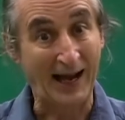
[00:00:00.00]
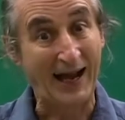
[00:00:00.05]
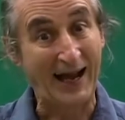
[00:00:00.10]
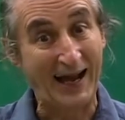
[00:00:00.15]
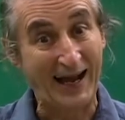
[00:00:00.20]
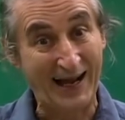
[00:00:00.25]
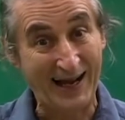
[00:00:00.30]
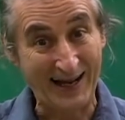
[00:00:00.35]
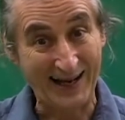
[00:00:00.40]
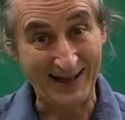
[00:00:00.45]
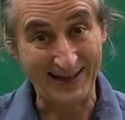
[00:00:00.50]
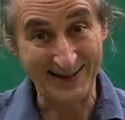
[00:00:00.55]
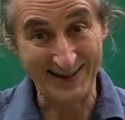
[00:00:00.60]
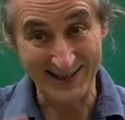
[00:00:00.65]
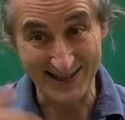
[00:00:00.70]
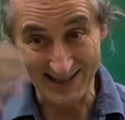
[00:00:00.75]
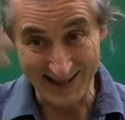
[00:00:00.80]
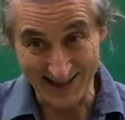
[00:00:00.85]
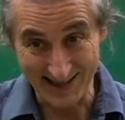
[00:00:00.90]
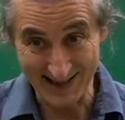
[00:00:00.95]
And
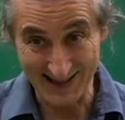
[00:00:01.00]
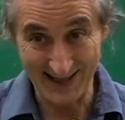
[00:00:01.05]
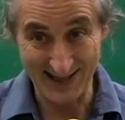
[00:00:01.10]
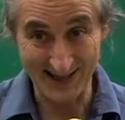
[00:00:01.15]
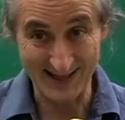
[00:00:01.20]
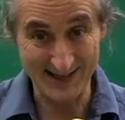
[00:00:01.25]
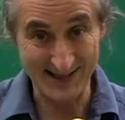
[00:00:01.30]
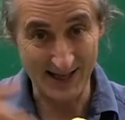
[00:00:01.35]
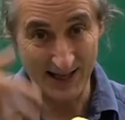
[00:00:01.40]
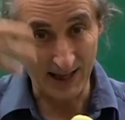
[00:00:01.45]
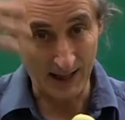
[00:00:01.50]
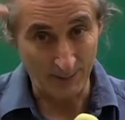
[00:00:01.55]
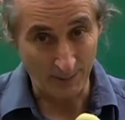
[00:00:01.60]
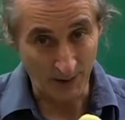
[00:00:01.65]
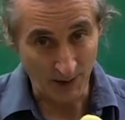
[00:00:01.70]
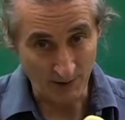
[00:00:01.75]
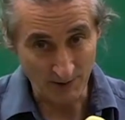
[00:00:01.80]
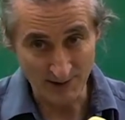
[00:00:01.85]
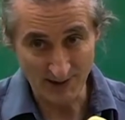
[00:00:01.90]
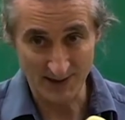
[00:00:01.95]
this is an exam.
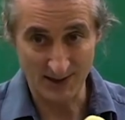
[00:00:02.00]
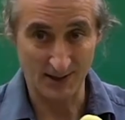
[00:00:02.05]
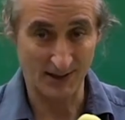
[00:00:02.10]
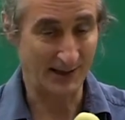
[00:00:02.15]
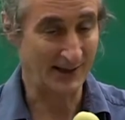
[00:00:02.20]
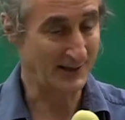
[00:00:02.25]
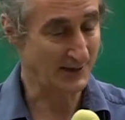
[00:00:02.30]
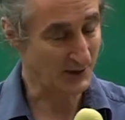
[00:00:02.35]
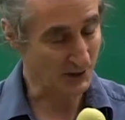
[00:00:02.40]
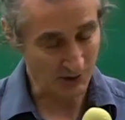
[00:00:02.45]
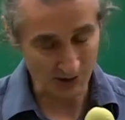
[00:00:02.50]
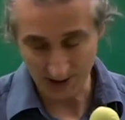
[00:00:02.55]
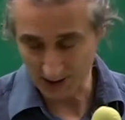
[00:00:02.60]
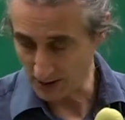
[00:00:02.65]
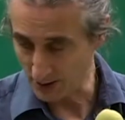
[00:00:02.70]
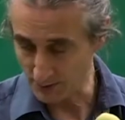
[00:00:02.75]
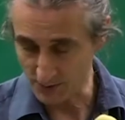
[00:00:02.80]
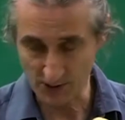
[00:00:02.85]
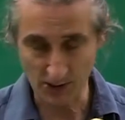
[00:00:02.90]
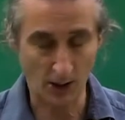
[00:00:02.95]
It just
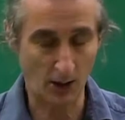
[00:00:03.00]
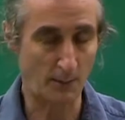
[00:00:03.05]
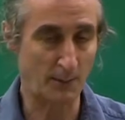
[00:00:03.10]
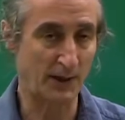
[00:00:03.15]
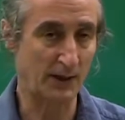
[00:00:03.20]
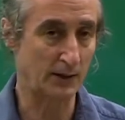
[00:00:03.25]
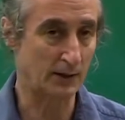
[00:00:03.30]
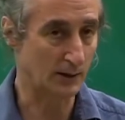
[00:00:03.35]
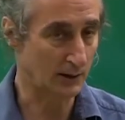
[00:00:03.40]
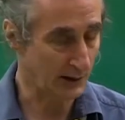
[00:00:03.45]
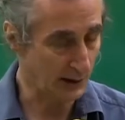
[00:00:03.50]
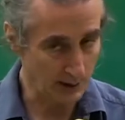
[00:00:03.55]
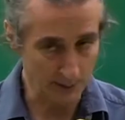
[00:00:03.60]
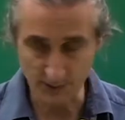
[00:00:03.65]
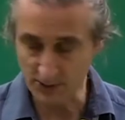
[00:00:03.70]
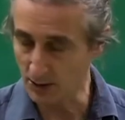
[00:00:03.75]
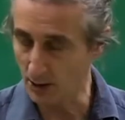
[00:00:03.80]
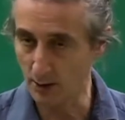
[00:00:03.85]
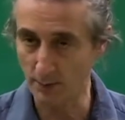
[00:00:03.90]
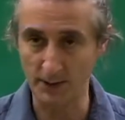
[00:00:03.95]
keeps coming and
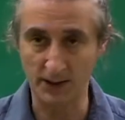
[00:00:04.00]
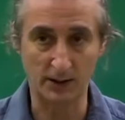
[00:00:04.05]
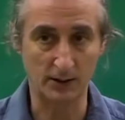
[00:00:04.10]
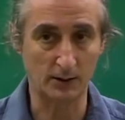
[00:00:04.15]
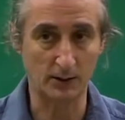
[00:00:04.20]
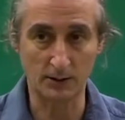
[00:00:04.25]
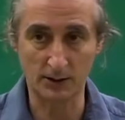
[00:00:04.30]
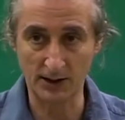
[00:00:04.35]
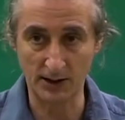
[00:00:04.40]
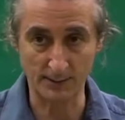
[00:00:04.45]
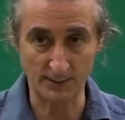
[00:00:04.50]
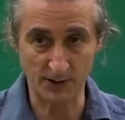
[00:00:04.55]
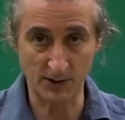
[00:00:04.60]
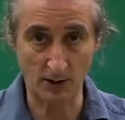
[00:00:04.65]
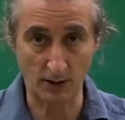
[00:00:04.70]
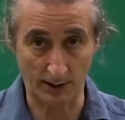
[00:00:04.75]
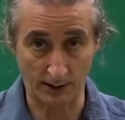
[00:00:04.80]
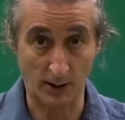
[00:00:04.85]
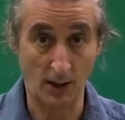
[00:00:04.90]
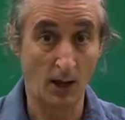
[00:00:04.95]
keeps coming and keeps
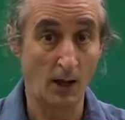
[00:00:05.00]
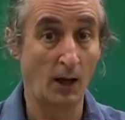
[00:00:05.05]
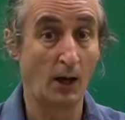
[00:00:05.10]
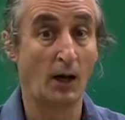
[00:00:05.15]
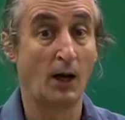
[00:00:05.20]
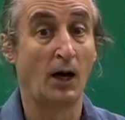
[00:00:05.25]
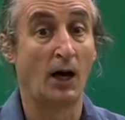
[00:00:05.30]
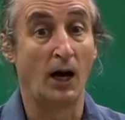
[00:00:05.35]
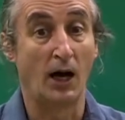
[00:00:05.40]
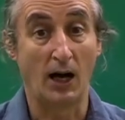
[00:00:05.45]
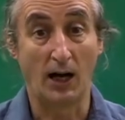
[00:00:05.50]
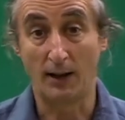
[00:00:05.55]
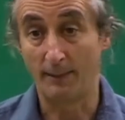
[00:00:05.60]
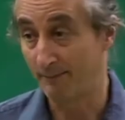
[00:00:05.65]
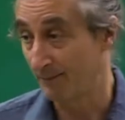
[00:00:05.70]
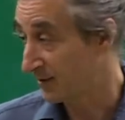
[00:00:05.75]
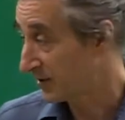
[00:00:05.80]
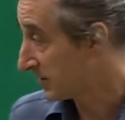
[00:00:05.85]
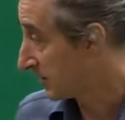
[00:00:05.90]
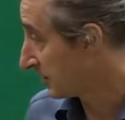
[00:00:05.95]
going.
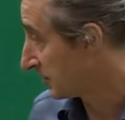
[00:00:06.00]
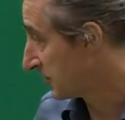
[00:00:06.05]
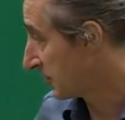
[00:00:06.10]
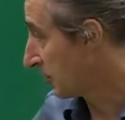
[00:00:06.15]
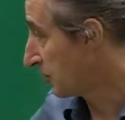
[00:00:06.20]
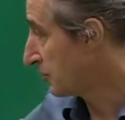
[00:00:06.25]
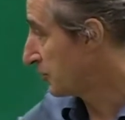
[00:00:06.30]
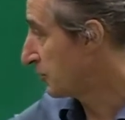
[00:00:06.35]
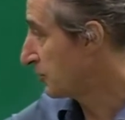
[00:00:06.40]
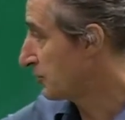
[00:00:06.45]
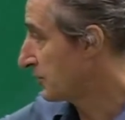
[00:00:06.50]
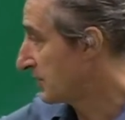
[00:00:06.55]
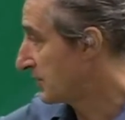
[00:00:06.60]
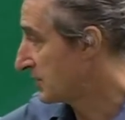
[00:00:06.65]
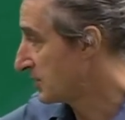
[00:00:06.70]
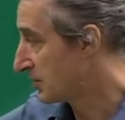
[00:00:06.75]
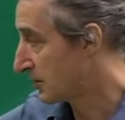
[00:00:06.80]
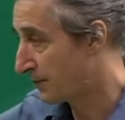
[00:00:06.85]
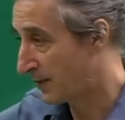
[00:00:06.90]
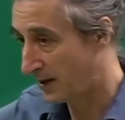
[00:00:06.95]
So you
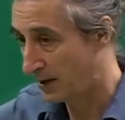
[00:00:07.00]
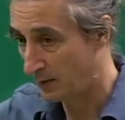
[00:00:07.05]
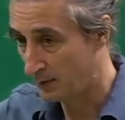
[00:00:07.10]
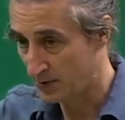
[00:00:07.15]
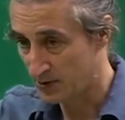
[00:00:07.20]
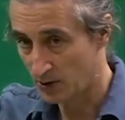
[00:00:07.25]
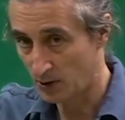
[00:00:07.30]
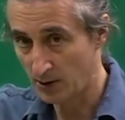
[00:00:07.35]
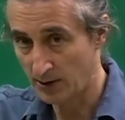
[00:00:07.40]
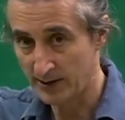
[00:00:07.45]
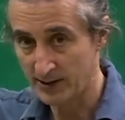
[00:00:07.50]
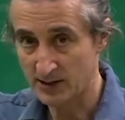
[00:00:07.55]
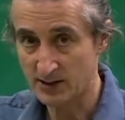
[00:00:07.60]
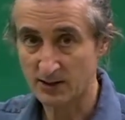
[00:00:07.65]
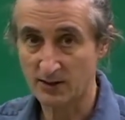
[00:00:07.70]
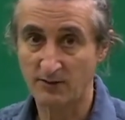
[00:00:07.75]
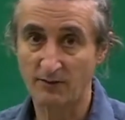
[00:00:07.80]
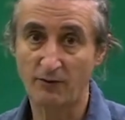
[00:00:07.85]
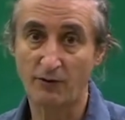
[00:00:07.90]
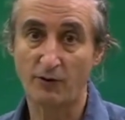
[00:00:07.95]
need to be able to
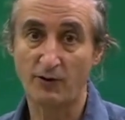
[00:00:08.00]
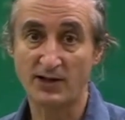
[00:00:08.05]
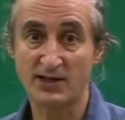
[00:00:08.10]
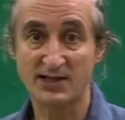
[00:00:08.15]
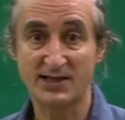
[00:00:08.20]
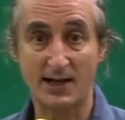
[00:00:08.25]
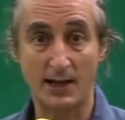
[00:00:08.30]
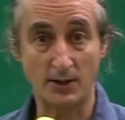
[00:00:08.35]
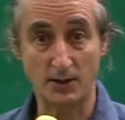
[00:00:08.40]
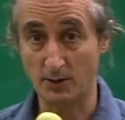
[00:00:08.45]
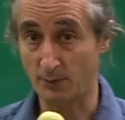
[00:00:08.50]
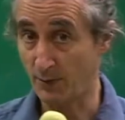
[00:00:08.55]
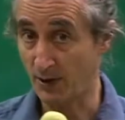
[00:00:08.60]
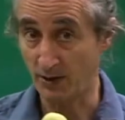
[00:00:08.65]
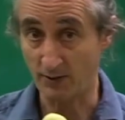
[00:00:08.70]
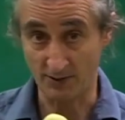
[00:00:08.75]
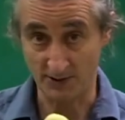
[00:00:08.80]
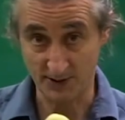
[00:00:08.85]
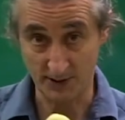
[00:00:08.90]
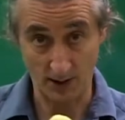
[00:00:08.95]
listen for extended
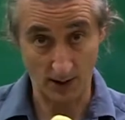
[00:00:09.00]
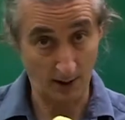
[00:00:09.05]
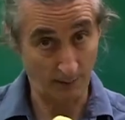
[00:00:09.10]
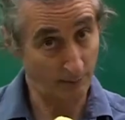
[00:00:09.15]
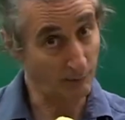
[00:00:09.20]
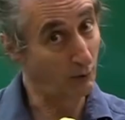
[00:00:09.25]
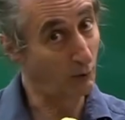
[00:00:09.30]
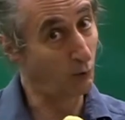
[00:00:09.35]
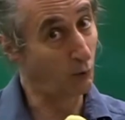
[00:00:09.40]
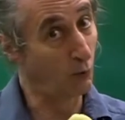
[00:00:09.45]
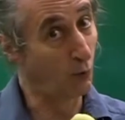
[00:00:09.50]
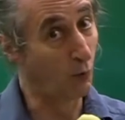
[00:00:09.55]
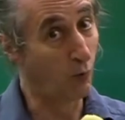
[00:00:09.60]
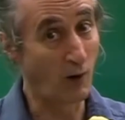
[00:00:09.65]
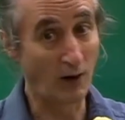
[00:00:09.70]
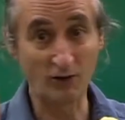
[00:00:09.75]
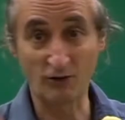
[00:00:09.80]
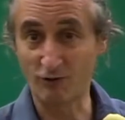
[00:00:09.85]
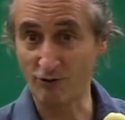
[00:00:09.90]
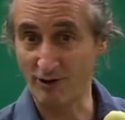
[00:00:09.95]
periods.
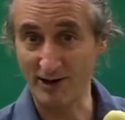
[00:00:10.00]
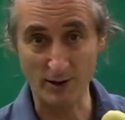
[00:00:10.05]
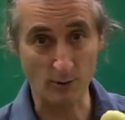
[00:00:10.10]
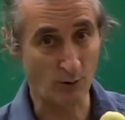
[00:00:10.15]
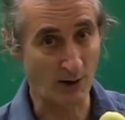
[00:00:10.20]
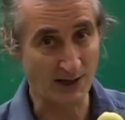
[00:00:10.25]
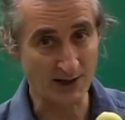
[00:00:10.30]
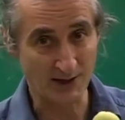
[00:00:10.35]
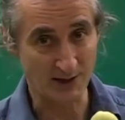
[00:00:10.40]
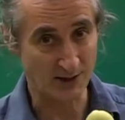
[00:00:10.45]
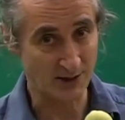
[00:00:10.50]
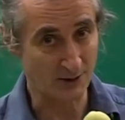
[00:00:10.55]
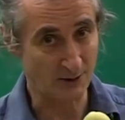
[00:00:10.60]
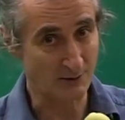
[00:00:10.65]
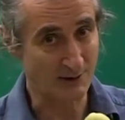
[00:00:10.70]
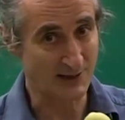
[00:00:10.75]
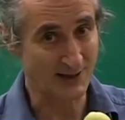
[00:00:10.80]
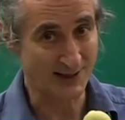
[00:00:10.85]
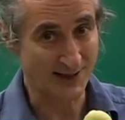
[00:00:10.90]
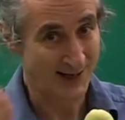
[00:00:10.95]
One great way to do
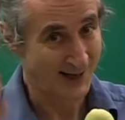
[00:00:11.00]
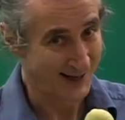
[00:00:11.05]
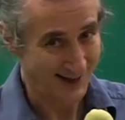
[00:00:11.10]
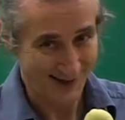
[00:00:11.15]
is